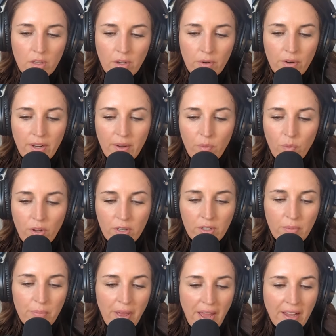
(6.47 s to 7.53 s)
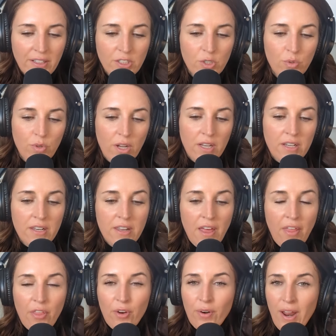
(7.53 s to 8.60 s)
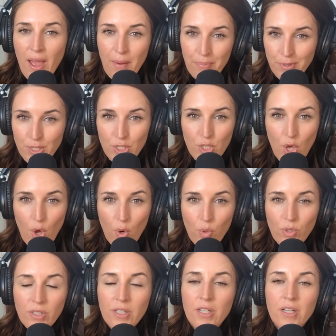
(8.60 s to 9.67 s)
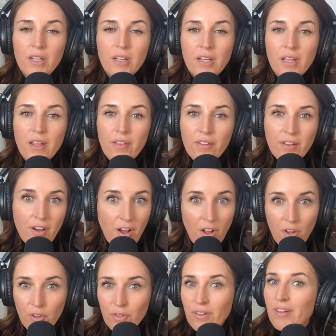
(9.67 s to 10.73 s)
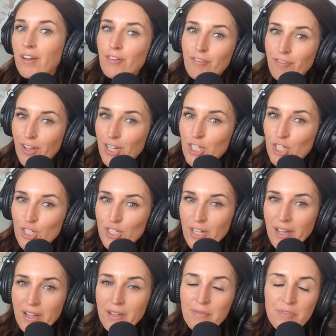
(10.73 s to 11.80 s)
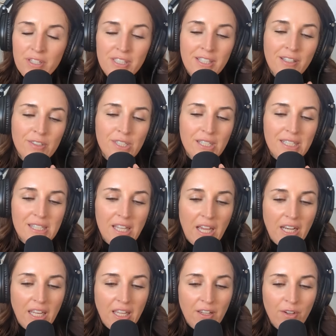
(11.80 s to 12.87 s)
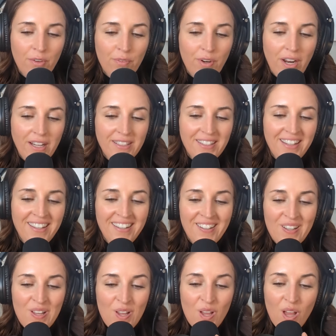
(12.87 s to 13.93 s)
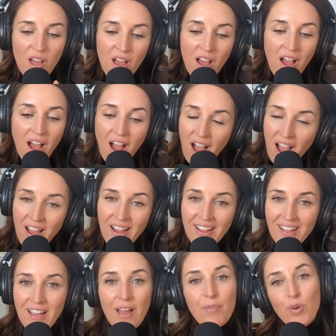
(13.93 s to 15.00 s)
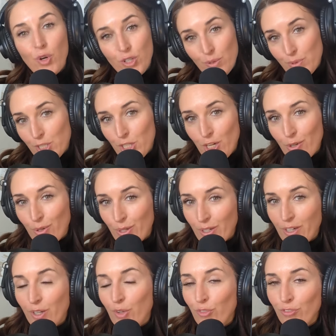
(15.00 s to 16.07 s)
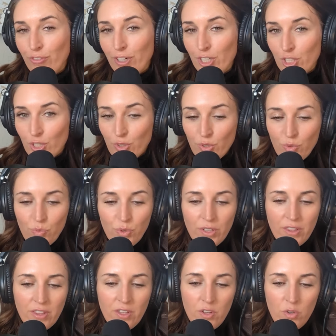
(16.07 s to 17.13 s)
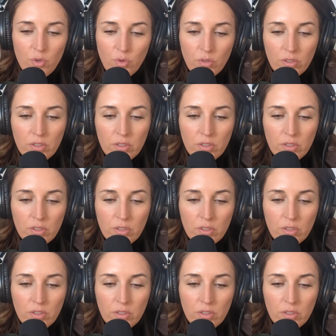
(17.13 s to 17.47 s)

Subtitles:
All right, welcome back to another episode called Confession Time. That sounds exciting, right? I am going to be sharing a confession with you.